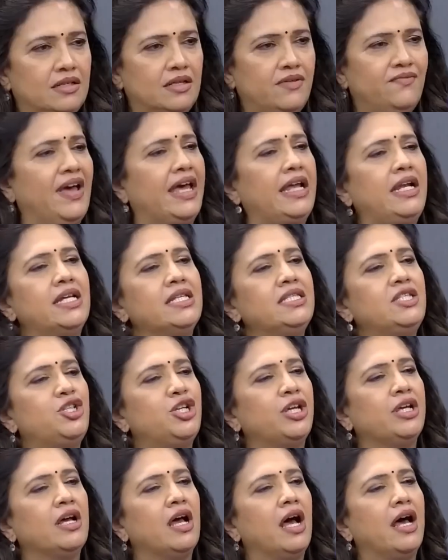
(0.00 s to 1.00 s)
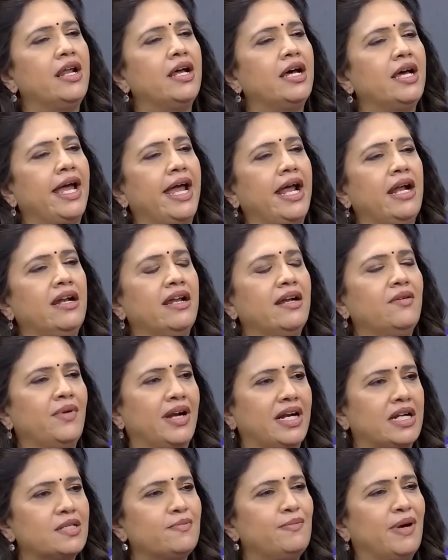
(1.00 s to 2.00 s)
where does Shringara end and
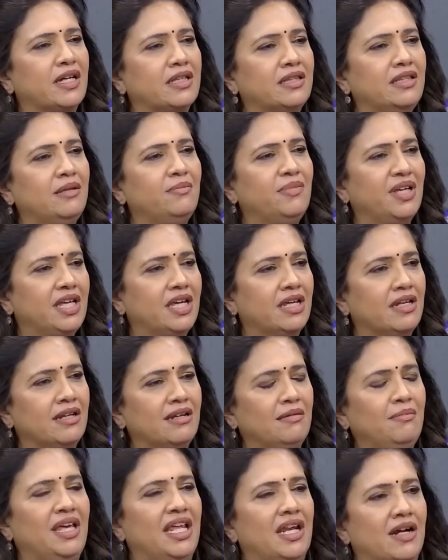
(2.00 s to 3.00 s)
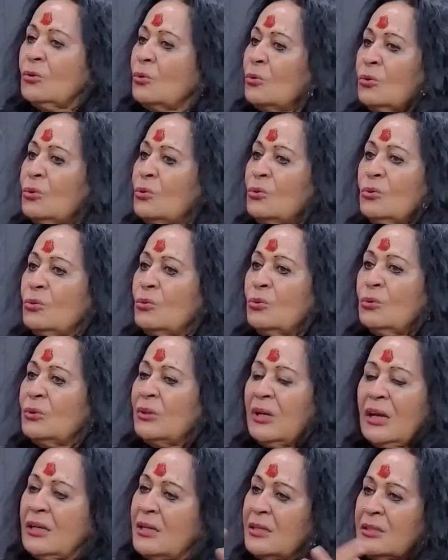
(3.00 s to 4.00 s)
where does Bhakti begin in Meera? No.
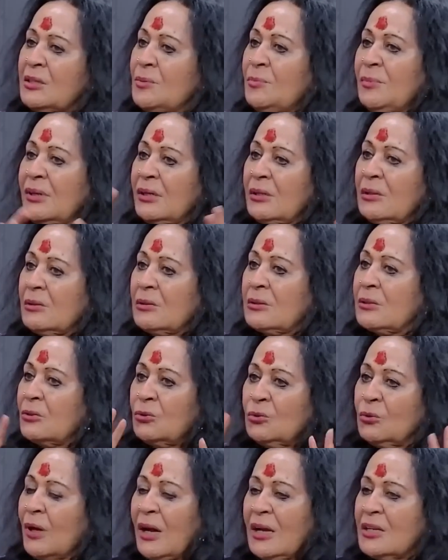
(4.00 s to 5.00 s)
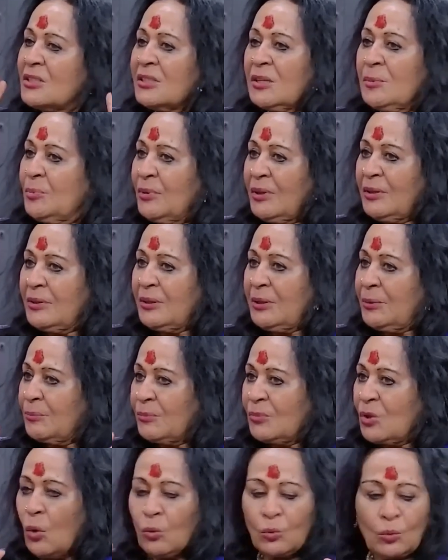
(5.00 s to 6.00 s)
They are intermingled. You can't separate
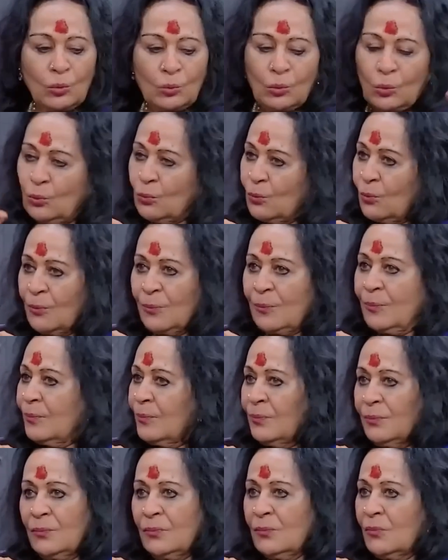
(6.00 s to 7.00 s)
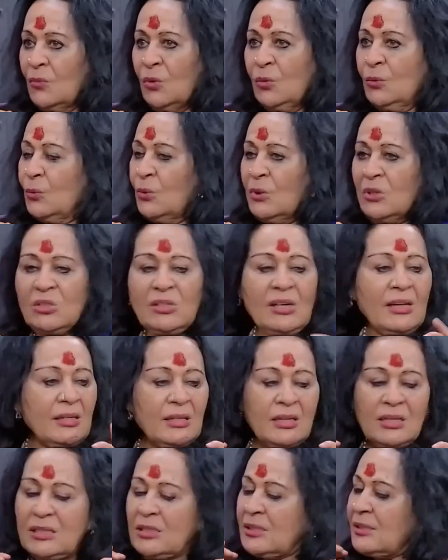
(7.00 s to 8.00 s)
them. No. It's
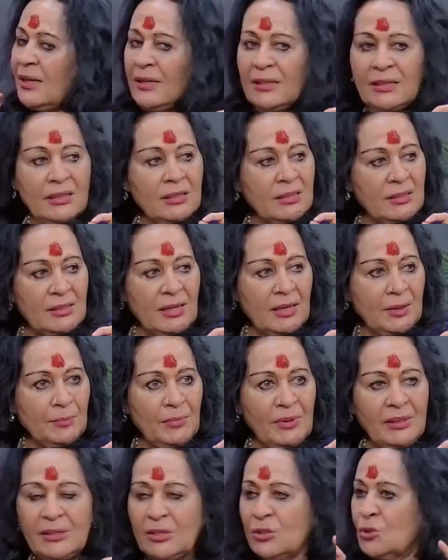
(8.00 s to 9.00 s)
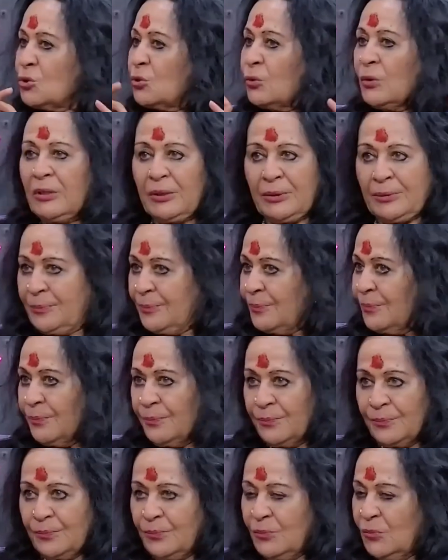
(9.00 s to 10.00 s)
like milk and sugar.
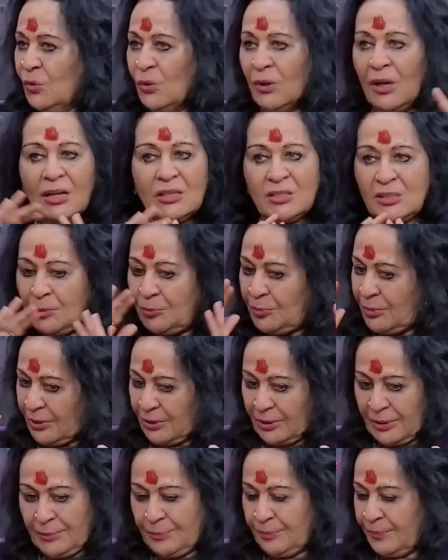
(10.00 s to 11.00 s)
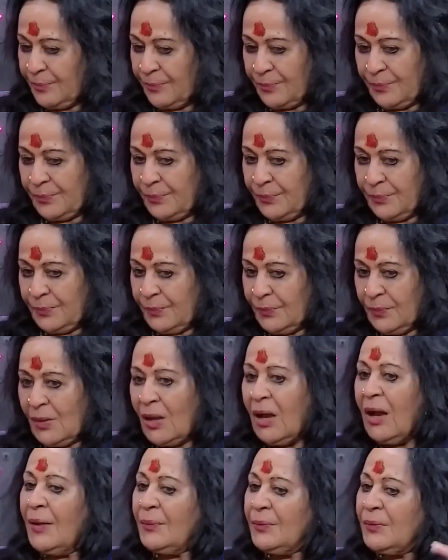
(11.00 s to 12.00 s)
You can't separate them.
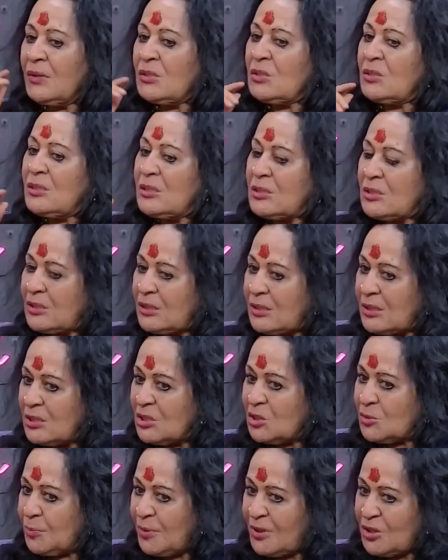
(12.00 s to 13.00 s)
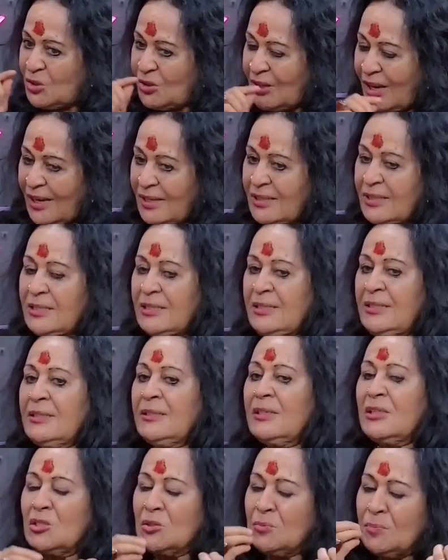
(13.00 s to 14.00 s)
And this is the speciality,
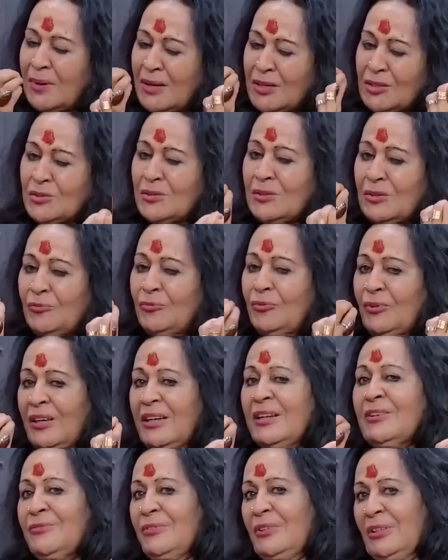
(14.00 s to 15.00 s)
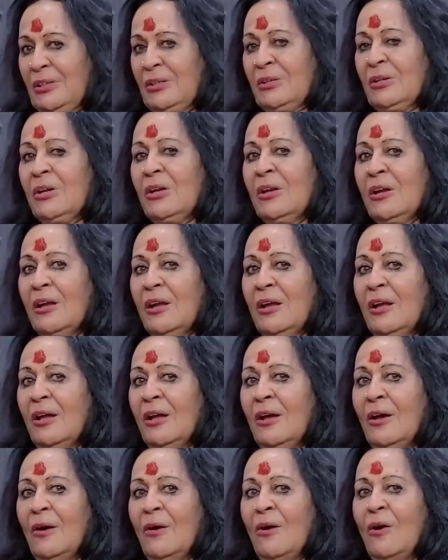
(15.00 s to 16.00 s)
the special flavor
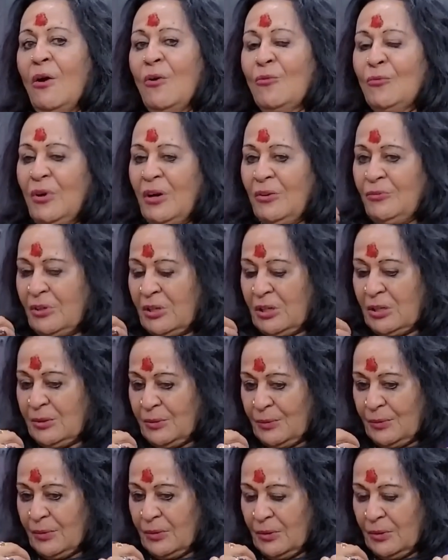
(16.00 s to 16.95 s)
of our